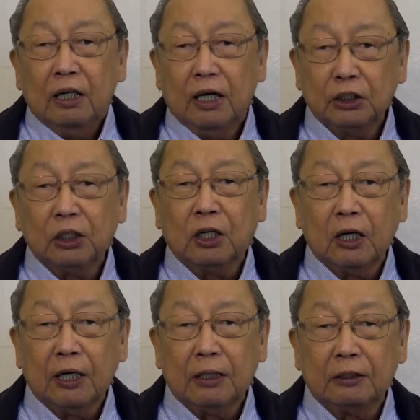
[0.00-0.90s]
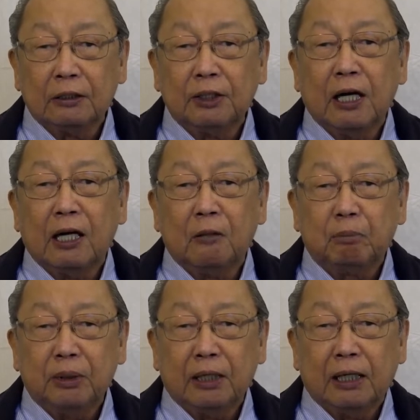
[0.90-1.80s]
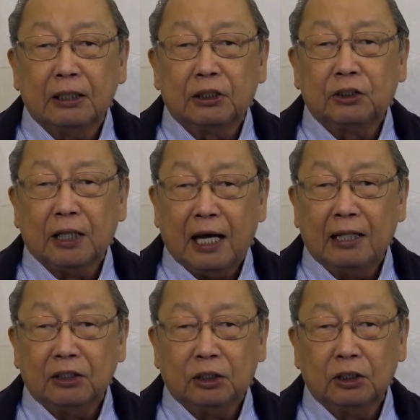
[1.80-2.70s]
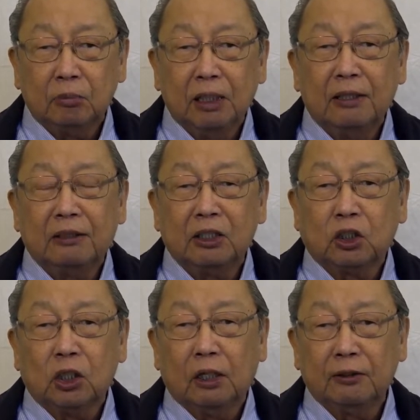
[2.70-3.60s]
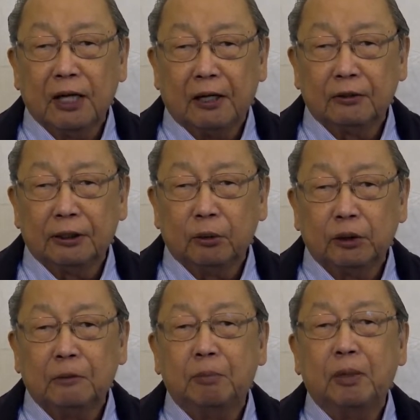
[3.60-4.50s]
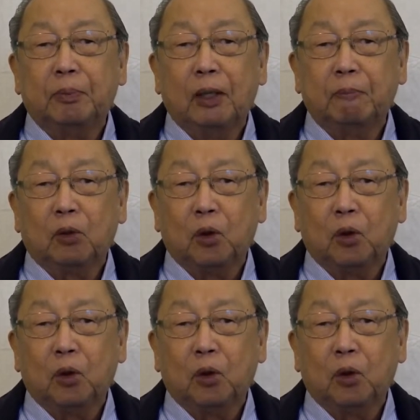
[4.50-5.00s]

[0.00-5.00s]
has declared that the ILPS stands in militant solidarity with the people of